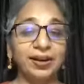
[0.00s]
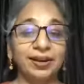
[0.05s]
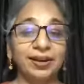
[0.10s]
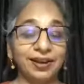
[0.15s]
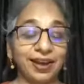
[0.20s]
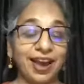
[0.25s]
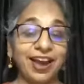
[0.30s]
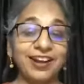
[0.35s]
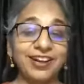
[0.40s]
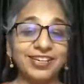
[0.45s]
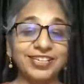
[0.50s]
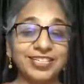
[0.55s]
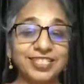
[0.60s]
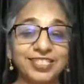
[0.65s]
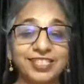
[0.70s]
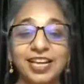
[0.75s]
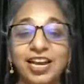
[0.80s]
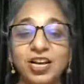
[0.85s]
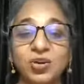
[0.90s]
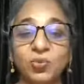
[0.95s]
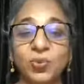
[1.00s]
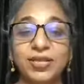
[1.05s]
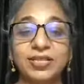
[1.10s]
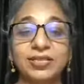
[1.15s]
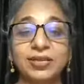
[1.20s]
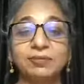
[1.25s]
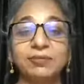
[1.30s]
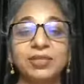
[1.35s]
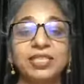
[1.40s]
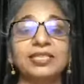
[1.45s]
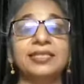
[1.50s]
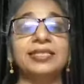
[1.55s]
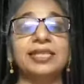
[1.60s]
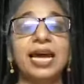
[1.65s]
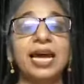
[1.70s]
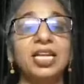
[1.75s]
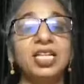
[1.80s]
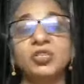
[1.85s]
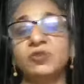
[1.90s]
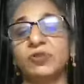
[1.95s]
it is said, when somebody
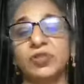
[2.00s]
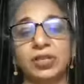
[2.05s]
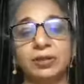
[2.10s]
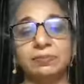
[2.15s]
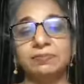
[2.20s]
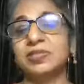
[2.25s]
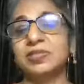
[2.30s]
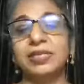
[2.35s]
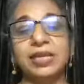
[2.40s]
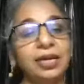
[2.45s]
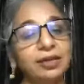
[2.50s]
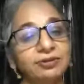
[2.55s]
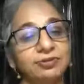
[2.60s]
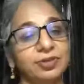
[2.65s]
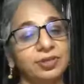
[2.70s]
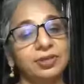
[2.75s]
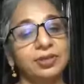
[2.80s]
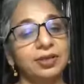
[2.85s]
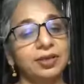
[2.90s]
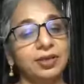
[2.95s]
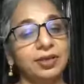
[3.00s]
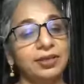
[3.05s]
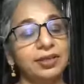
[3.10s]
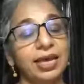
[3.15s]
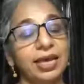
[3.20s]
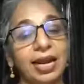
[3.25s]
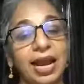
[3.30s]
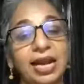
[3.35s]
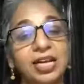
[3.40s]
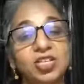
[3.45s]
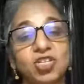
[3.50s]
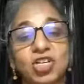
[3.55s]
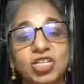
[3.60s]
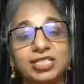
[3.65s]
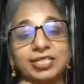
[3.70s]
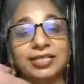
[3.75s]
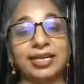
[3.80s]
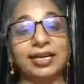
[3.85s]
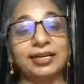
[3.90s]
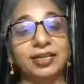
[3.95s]
stands for themselves, they're actually
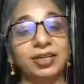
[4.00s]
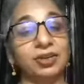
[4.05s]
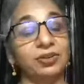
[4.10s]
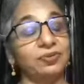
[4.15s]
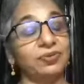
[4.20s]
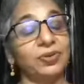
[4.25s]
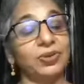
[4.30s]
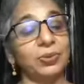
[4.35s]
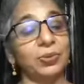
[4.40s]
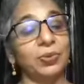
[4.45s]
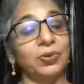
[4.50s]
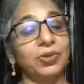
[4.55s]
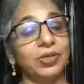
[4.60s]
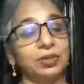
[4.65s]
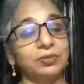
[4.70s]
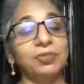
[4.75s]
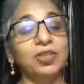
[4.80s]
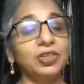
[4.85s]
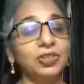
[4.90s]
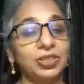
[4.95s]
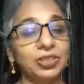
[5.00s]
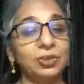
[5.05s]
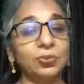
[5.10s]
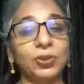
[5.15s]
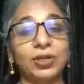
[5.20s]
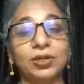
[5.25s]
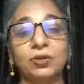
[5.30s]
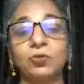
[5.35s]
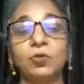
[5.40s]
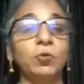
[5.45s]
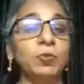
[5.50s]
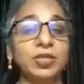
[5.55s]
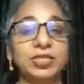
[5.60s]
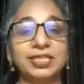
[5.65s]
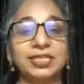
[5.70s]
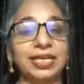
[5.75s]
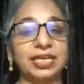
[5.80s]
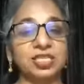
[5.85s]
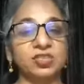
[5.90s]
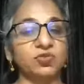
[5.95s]
standing for the whole community. When a woman
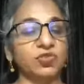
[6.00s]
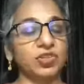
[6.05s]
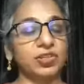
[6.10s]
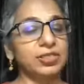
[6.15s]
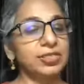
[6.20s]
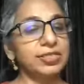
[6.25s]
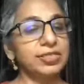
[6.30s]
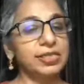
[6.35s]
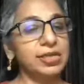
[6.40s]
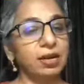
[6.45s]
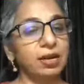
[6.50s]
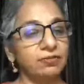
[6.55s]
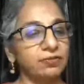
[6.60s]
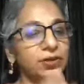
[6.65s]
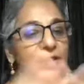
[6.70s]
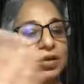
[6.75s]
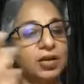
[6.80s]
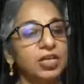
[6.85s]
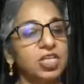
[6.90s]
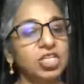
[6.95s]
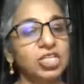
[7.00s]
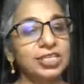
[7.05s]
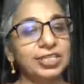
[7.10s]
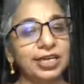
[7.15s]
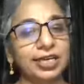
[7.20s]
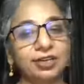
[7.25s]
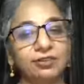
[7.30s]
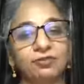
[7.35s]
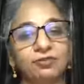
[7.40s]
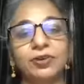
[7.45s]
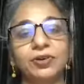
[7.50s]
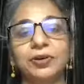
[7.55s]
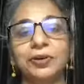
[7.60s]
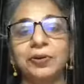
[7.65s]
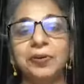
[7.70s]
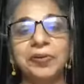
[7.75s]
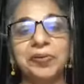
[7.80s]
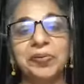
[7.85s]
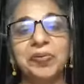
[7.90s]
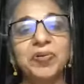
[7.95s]
stands for herself, she's standing for her
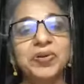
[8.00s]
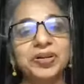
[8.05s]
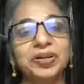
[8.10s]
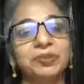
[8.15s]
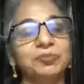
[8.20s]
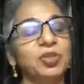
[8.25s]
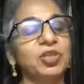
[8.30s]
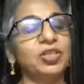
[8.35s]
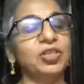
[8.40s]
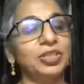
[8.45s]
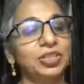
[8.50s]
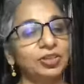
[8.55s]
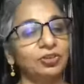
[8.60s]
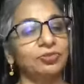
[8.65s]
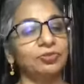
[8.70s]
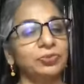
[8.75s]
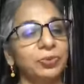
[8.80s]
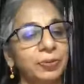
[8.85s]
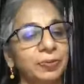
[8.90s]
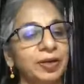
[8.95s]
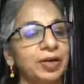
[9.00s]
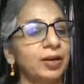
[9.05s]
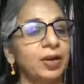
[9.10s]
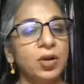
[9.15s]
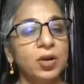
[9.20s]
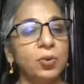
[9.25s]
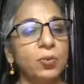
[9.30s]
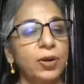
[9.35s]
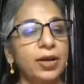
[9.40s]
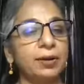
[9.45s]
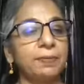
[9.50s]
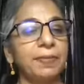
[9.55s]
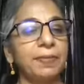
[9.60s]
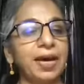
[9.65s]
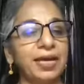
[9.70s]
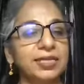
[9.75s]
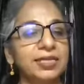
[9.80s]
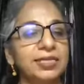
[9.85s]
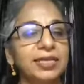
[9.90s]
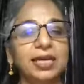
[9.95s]
whole community of women. When a man
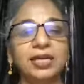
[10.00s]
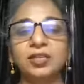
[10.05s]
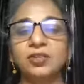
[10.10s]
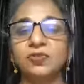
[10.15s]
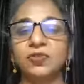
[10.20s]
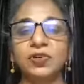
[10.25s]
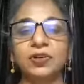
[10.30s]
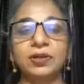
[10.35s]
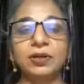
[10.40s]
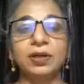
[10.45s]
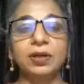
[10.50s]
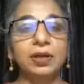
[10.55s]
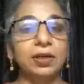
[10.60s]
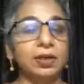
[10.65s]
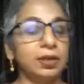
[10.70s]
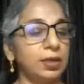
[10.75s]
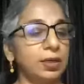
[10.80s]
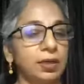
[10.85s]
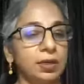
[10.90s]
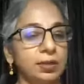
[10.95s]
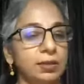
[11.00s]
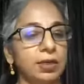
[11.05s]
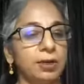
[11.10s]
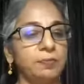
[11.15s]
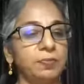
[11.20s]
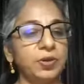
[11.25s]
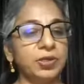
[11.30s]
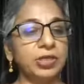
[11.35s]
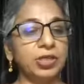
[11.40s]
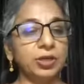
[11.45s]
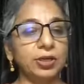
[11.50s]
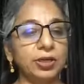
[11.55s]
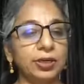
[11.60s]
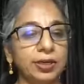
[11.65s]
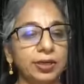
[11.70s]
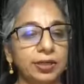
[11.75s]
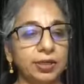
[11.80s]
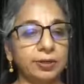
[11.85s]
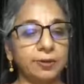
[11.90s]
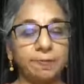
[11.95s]
stands for a
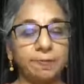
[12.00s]
particular